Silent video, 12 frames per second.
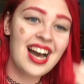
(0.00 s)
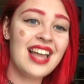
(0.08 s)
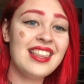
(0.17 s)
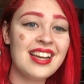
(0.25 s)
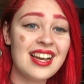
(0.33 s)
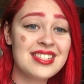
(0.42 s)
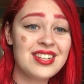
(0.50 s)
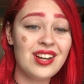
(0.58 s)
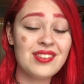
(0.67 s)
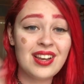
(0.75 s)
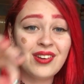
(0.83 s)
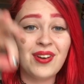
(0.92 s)
I think I still
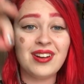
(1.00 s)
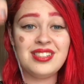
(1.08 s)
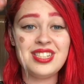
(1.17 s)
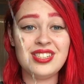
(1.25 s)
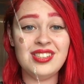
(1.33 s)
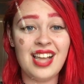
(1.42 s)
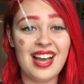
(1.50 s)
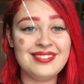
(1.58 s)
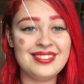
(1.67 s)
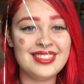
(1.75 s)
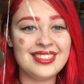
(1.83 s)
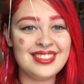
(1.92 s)
have like one or two
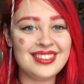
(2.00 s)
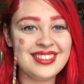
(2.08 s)
left.